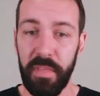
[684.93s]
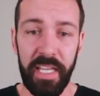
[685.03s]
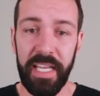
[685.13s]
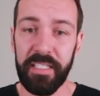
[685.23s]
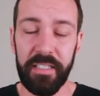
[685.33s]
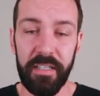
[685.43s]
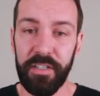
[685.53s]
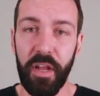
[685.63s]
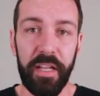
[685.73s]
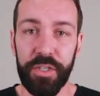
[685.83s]
It's
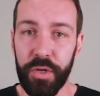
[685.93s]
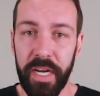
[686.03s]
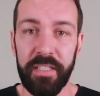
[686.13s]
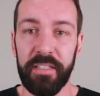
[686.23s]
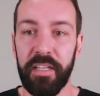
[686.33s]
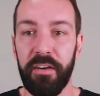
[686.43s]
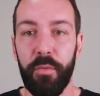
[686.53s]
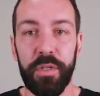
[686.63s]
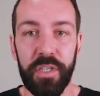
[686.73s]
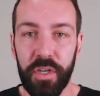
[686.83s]
trend stuff.
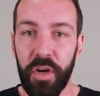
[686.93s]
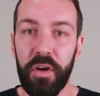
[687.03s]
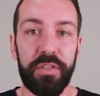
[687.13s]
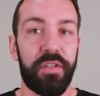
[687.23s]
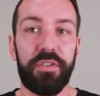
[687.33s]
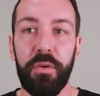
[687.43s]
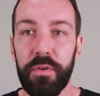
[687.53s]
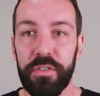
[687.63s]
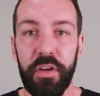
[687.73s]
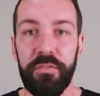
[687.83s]
What's it cost? So
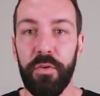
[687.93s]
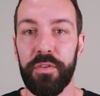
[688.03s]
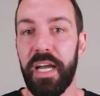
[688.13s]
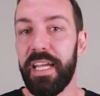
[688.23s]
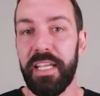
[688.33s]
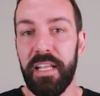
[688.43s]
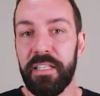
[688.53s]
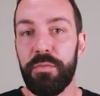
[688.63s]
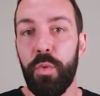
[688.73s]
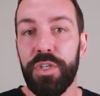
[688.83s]
on and so forth.
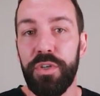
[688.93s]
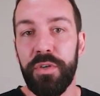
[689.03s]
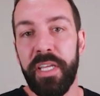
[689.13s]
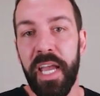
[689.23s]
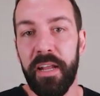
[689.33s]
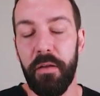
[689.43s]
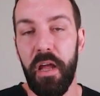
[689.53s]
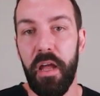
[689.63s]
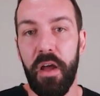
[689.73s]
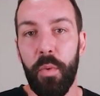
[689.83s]
It's what you get
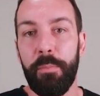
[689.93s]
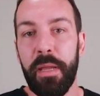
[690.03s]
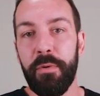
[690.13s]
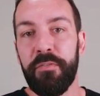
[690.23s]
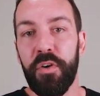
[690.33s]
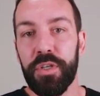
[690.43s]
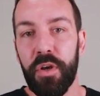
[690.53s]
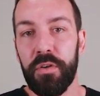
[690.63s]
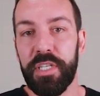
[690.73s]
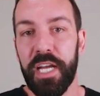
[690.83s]
when people first
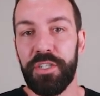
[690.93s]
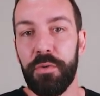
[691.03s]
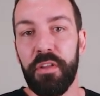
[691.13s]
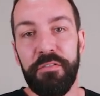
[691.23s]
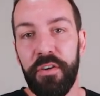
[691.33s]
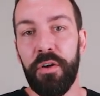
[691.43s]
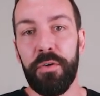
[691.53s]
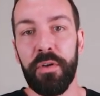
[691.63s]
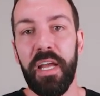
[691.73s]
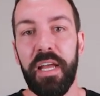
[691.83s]
contact you on the
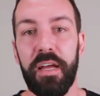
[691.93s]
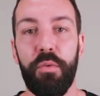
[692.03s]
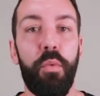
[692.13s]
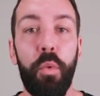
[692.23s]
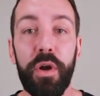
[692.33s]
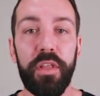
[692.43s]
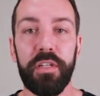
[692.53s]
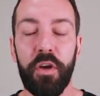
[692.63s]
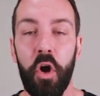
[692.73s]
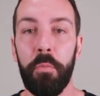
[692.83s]
phone. What are
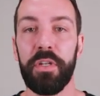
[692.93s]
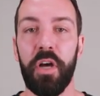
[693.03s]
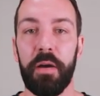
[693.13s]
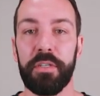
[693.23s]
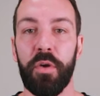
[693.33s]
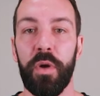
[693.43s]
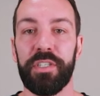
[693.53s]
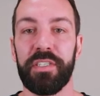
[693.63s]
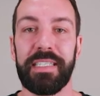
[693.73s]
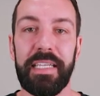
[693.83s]
the common types of
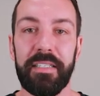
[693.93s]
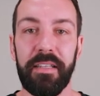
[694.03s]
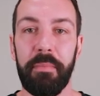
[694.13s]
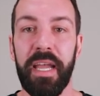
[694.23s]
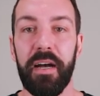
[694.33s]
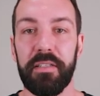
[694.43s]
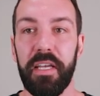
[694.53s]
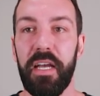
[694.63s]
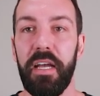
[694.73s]
questions? List them out.